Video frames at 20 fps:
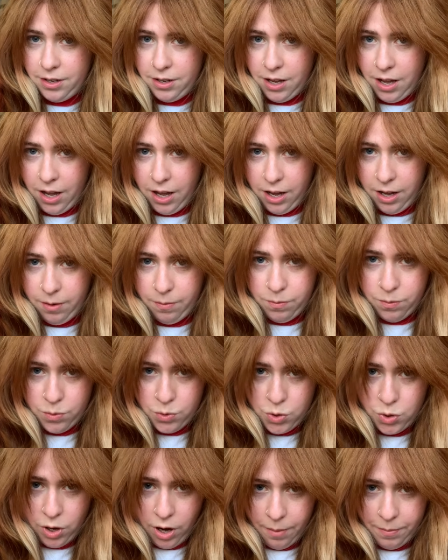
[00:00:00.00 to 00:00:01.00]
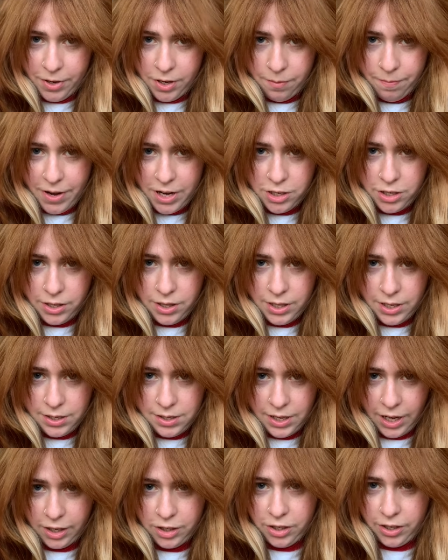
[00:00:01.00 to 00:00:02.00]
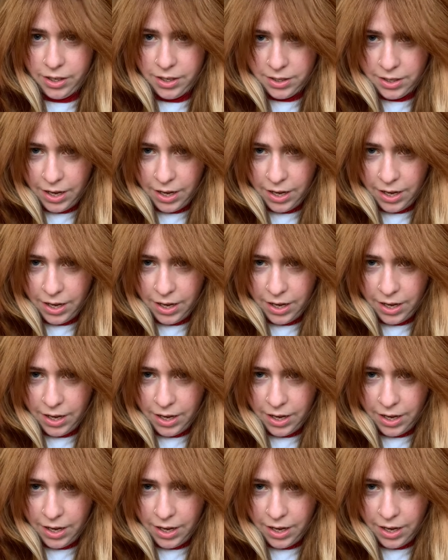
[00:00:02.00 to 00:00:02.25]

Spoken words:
So I'm gonna mention this section because